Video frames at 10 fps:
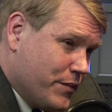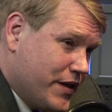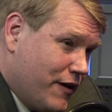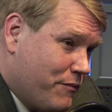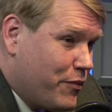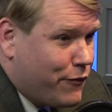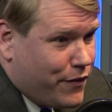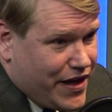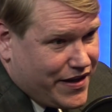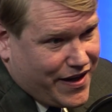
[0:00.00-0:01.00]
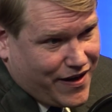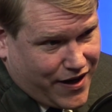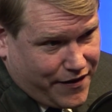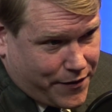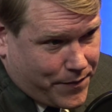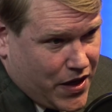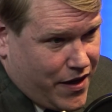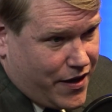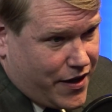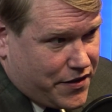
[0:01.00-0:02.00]
himself before that date either.
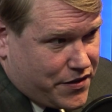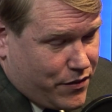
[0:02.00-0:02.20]
So